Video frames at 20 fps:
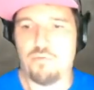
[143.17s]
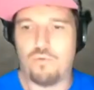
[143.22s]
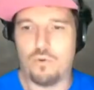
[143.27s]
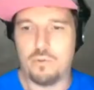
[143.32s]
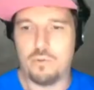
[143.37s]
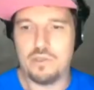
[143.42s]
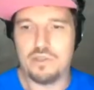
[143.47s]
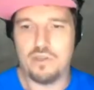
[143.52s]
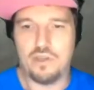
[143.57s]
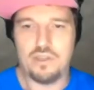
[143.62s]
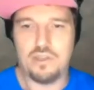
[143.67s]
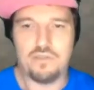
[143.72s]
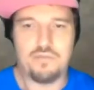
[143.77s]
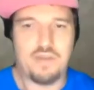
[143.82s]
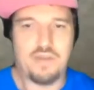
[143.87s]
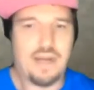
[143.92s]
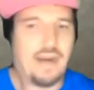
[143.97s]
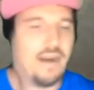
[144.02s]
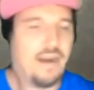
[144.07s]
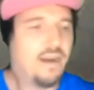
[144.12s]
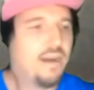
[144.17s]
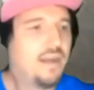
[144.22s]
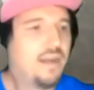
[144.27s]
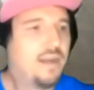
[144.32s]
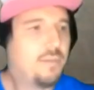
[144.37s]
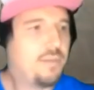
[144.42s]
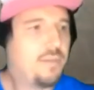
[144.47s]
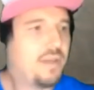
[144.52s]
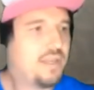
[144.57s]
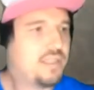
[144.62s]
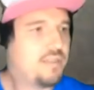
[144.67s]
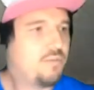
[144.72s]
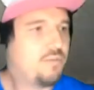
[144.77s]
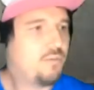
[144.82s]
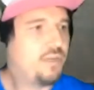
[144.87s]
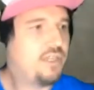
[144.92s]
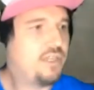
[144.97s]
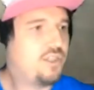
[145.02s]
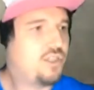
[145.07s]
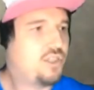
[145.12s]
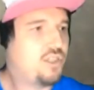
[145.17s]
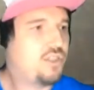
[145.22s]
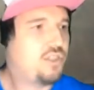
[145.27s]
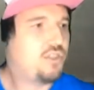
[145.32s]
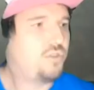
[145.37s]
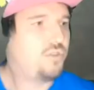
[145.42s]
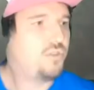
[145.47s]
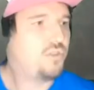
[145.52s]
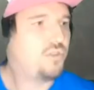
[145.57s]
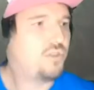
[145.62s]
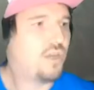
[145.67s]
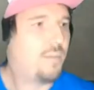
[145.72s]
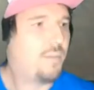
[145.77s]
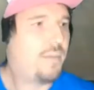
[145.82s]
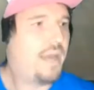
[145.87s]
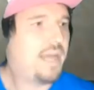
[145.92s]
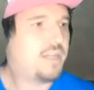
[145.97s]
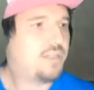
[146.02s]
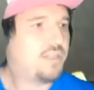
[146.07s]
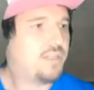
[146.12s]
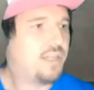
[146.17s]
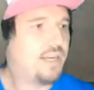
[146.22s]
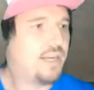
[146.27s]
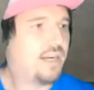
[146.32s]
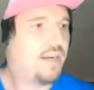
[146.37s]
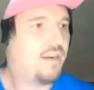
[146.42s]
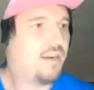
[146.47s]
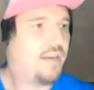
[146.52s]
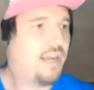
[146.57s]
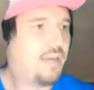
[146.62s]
we start the fire. Because if we had just used a match there